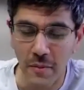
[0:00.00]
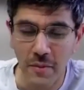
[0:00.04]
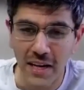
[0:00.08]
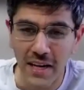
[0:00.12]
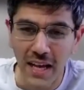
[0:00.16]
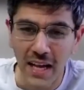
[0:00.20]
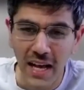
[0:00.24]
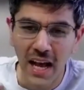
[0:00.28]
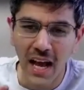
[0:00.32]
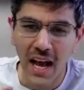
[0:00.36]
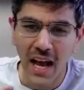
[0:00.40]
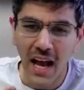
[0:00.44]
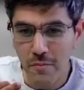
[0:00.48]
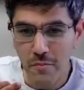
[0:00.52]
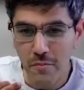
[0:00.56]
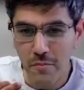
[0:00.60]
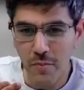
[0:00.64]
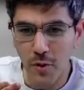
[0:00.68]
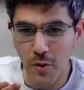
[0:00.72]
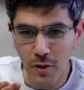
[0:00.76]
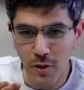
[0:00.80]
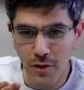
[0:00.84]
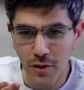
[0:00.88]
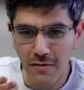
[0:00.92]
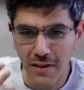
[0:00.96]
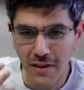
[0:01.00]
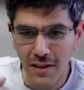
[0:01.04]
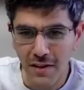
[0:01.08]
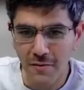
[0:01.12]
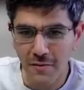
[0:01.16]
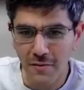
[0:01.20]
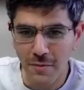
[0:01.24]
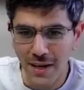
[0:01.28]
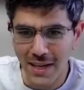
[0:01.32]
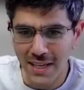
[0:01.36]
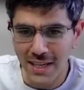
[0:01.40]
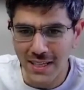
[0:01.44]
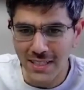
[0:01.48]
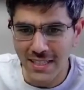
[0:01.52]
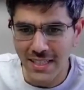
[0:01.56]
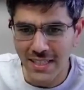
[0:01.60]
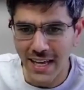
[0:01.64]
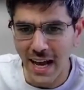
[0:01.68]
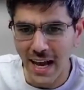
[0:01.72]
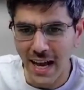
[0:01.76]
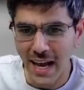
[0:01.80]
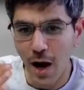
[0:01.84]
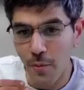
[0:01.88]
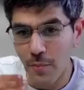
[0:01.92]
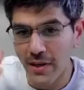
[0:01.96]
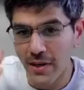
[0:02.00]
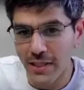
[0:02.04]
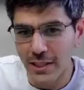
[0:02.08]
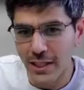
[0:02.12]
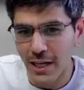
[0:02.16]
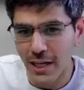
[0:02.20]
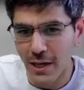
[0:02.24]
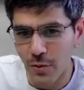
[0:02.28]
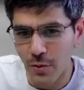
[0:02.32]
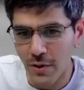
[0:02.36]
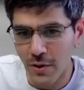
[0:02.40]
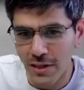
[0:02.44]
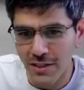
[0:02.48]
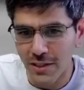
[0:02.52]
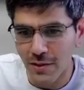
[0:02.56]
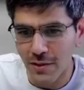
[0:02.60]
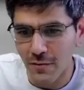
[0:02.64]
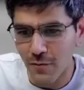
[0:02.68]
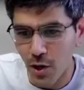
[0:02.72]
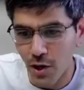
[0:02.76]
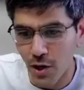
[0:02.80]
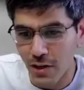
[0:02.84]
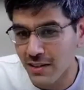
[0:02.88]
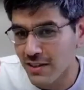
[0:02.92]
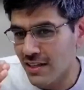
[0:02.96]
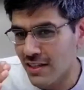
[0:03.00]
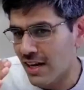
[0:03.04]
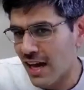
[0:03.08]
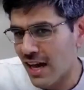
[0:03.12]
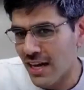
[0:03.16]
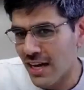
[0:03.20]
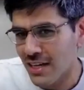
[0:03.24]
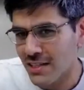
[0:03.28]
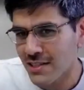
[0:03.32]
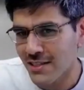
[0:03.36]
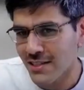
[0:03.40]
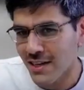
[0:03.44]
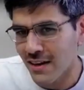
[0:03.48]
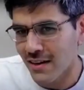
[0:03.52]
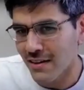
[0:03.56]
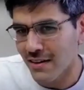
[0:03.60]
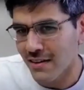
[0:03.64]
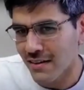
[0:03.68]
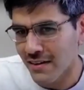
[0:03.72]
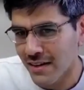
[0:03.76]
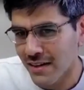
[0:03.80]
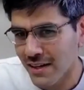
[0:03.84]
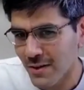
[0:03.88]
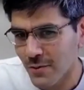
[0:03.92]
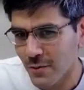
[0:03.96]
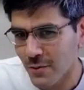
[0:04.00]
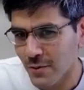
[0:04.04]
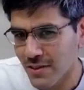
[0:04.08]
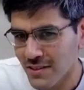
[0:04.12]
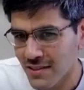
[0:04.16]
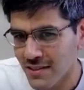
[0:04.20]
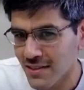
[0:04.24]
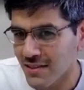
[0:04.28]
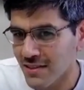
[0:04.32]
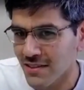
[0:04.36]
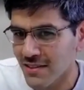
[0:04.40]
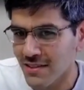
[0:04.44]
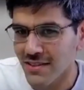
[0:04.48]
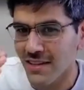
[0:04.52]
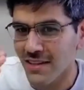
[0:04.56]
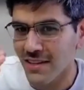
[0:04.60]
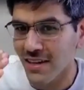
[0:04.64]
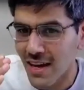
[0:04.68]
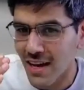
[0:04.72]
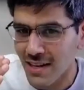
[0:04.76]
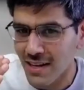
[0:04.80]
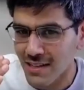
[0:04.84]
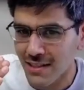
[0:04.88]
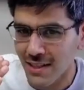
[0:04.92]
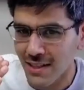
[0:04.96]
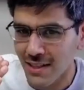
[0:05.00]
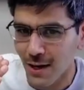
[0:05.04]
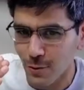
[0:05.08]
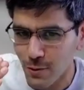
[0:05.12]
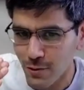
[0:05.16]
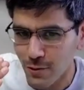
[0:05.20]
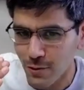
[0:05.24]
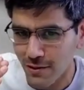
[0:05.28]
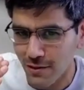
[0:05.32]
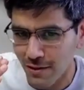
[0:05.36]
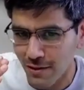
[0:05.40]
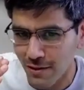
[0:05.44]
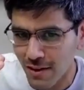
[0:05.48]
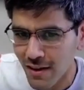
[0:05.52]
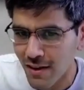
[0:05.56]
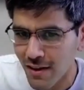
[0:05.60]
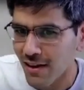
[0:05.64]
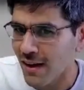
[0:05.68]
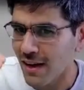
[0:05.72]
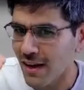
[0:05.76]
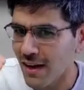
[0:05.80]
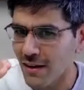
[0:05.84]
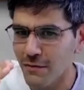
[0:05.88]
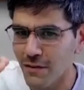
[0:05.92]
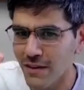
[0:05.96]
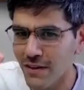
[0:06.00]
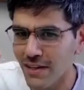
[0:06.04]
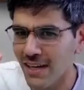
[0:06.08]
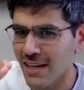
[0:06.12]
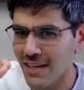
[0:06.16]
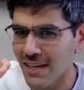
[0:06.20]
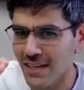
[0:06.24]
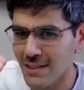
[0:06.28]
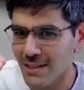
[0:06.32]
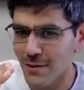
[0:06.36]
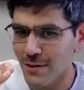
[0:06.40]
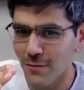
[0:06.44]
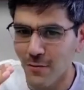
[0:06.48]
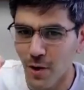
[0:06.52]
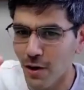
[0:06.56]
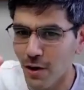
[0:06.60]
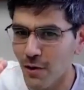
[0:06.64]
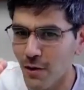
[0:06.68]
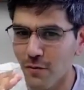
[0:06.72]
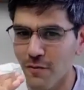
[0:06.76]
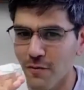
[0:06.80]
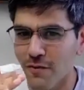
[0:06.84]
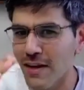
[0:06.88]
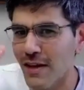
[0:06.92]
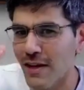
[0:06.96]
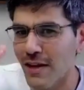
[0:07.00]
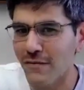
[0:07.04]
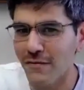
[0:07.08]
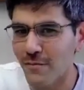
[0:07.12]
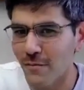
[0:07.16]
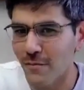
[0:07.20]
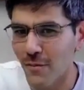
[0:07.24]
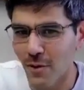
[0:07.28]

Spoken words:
I mean, what I'm blown away by is like how much our world's evolved in the last 100 versus the last 1,000. I feel like it's evolved